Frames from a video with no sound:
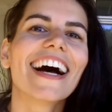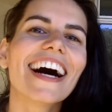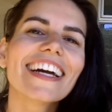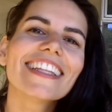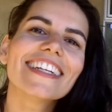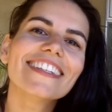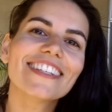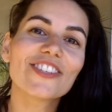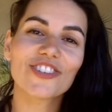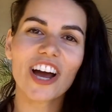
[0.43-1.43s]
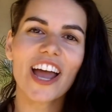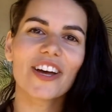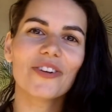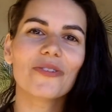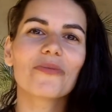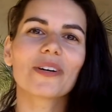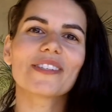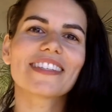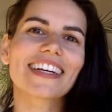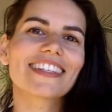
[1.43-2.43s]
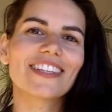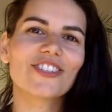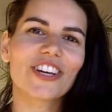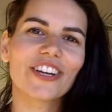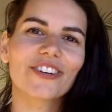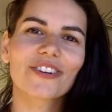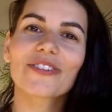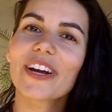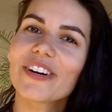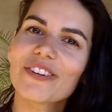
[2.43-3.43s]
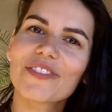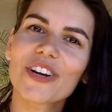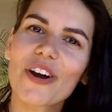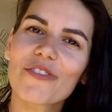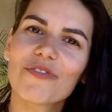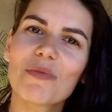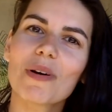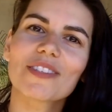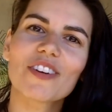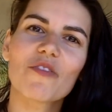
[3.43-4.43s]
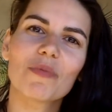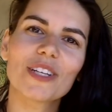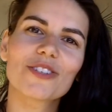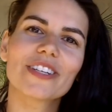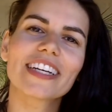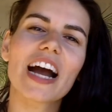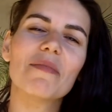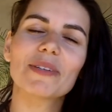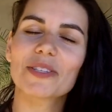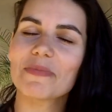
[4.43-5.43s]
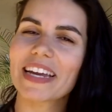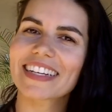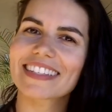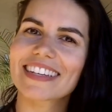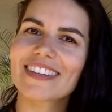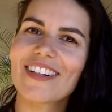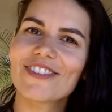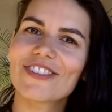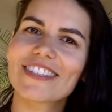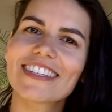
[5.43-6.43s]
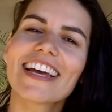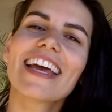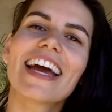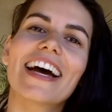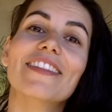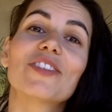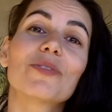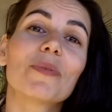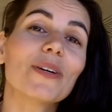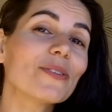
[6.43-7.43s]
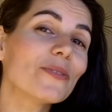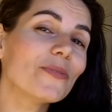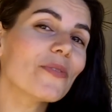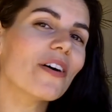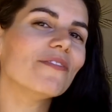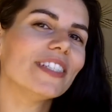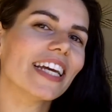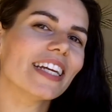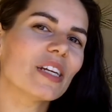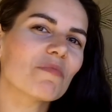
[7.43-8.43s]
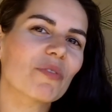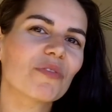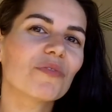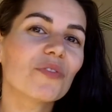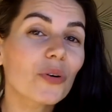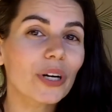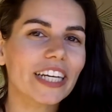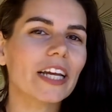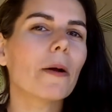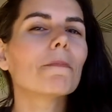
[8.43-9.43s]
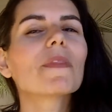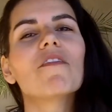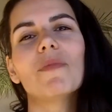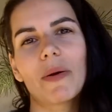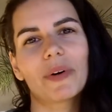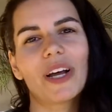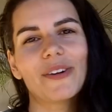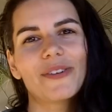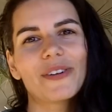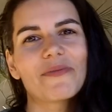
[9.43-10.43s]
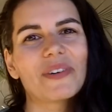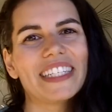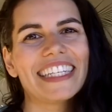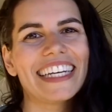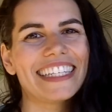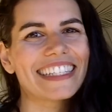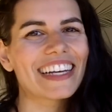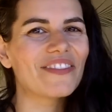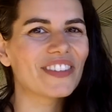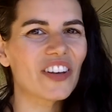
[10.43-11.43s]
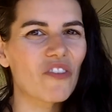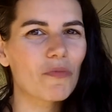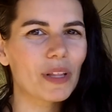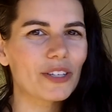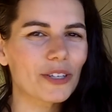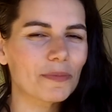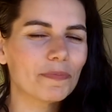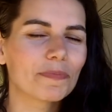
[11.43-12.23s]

Hi there, it's Jaiya, New World Sex Educator, creator of the art of female self pleasuring. I'm a somatic sexologist, and this is part two of day number 40 of my 101 days of self pleasure.